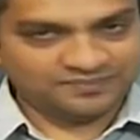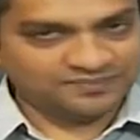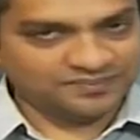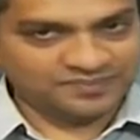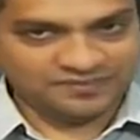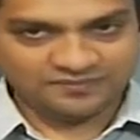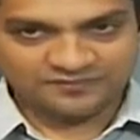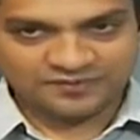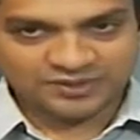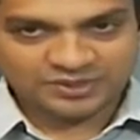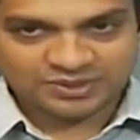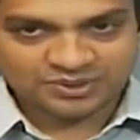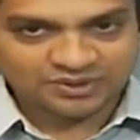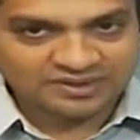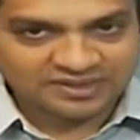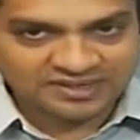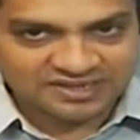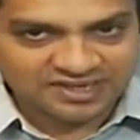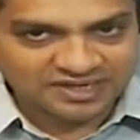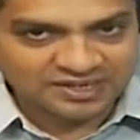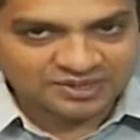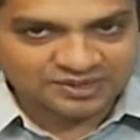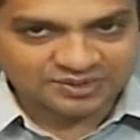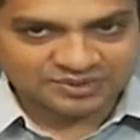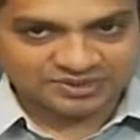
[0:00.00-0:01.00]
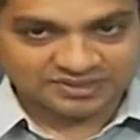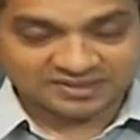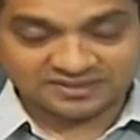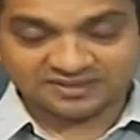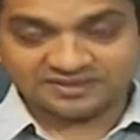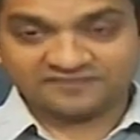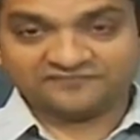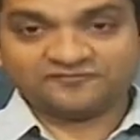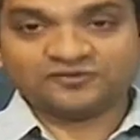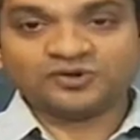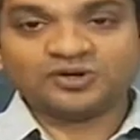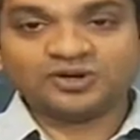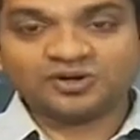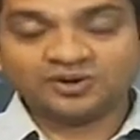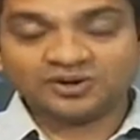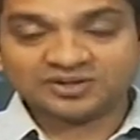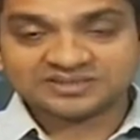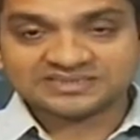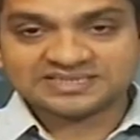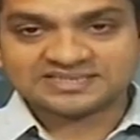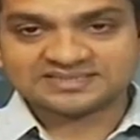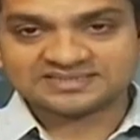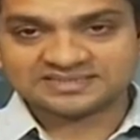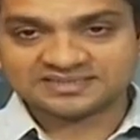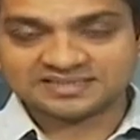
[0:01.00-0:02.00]
We should not reduce the food
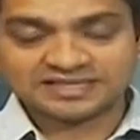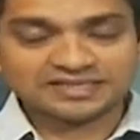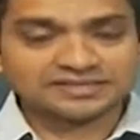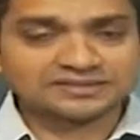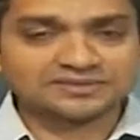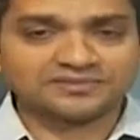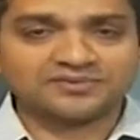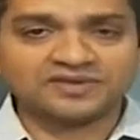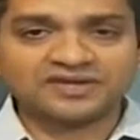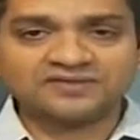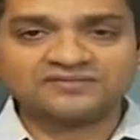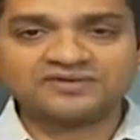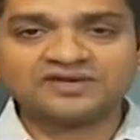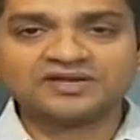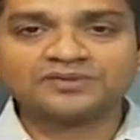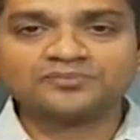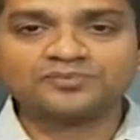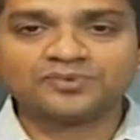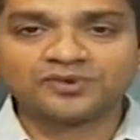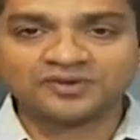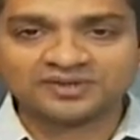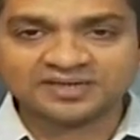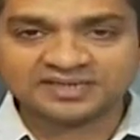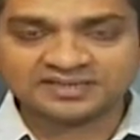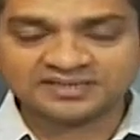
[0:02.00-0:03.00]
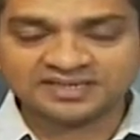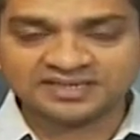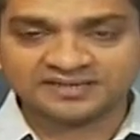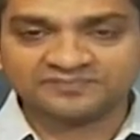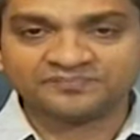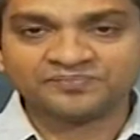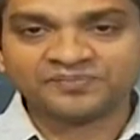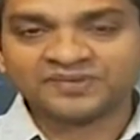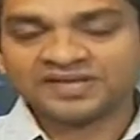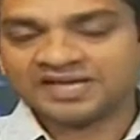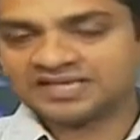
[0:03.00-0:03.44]
losses, that is a very important thing.